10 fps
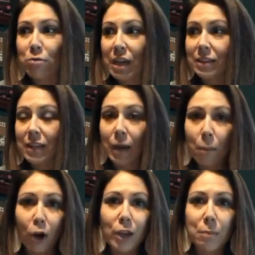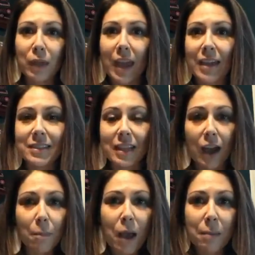things like Marketplace and
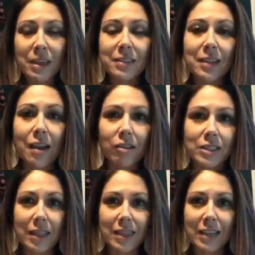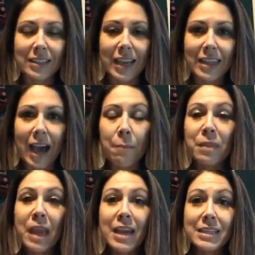upcoming sales and things like that,
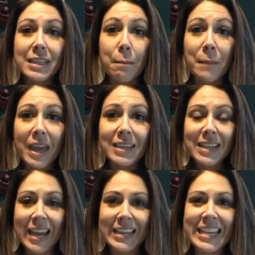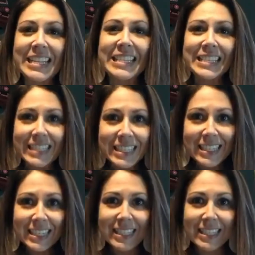to maintain
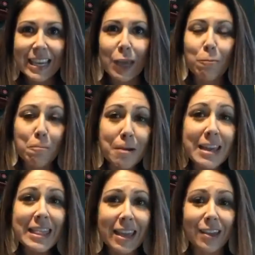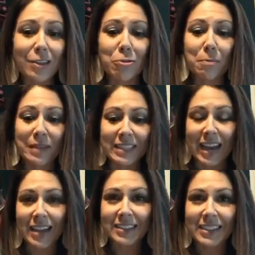consistency within your
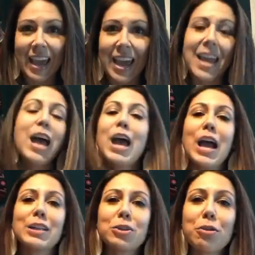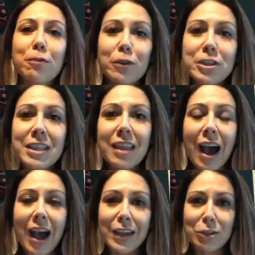business, okay? And so the first thing that
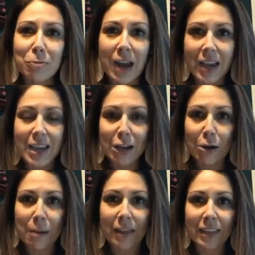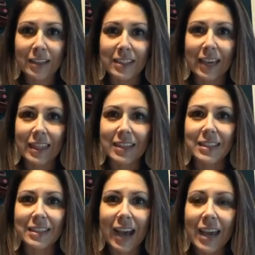I do when I hear about things like
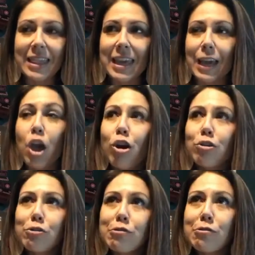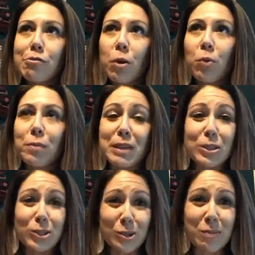this is I think, who would be
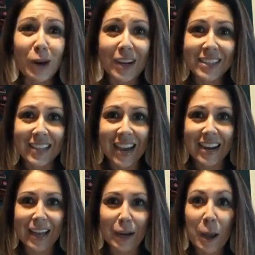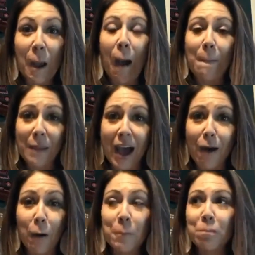super excited about